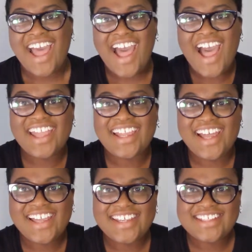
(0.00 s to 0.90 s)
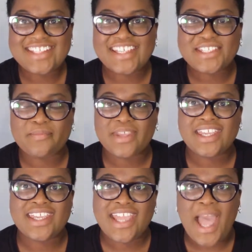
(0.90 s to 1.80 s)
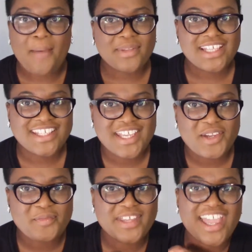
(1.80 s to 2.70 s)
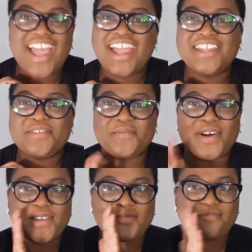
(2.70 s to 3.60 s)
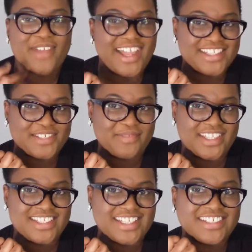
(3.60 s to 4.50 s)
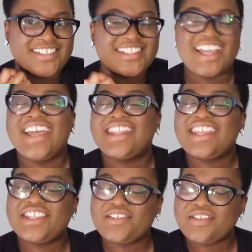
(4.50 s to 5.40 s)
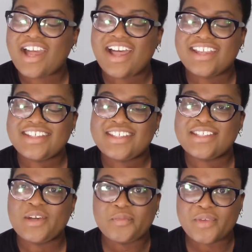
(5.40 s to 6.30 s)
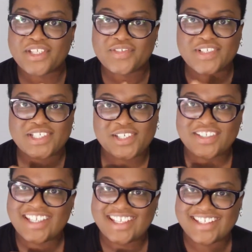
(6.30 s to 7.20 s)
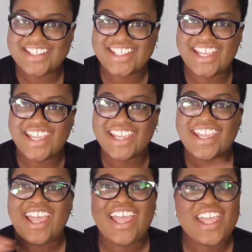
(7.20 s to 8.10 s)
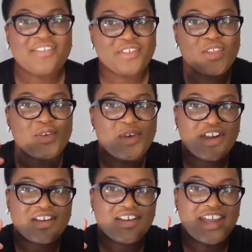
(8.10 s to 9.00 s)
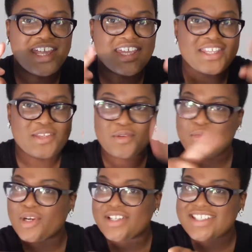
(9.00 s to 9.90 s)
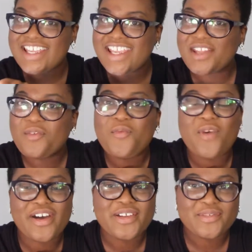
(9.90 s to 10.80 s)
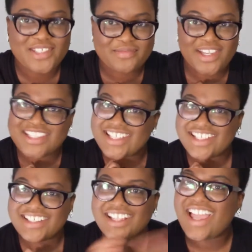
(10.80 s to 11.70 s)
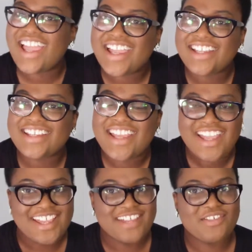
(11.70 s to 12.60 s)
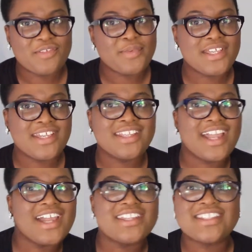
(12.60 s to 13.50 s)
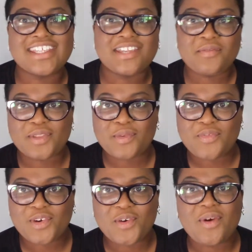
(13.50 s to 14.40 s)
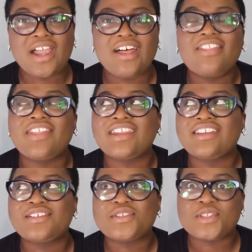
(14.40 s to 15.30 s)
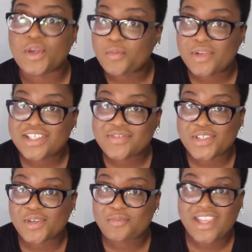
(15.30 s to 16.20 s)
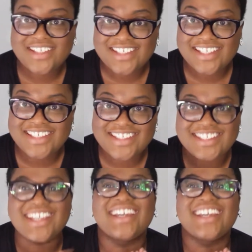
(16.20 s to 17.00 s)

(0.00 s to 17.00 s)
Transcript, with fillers: Hi guys, it's me, Happily Naomi, and welcome back to my channel. Thank you guys so much for tuning in today. If you are a new person, welcome to my channel, and if you've been kind of sticking with me for a while, thank you so much for your patience.